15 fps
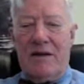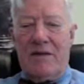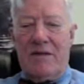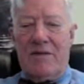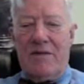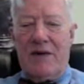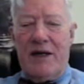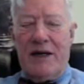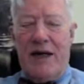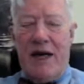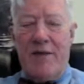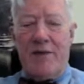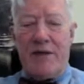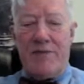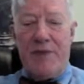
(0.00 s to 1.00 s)
He came
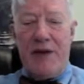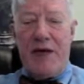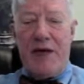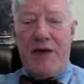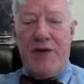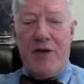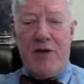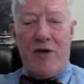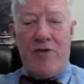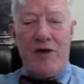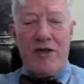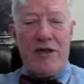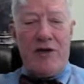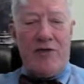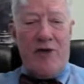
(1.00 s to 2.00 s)
to speak at the University
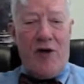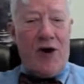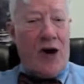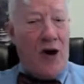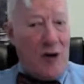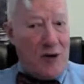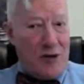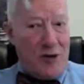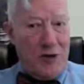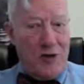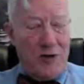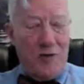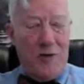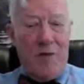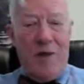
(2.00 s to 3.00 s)
of Florida Law School
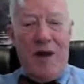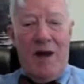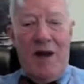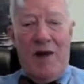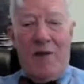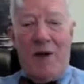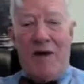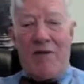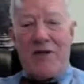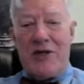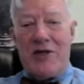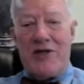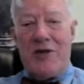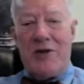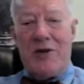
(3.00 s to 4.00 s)
when I was a
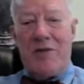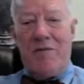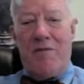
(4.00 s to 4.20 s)
student.